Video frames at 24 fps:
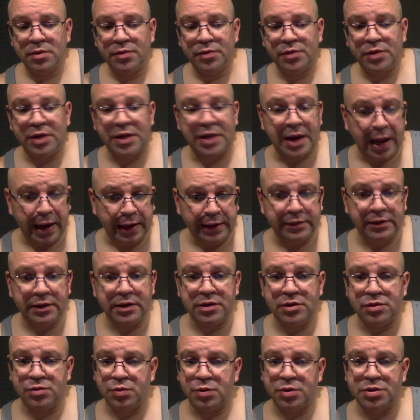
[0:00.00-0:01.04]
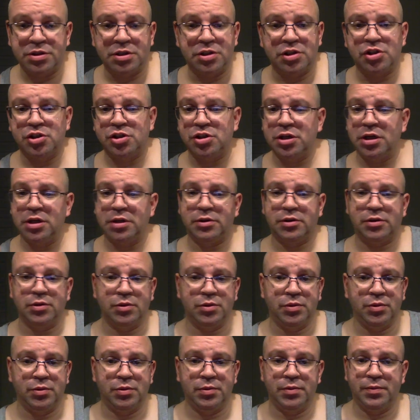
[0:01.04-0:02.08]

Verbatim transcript: The 90s was the shit, dude.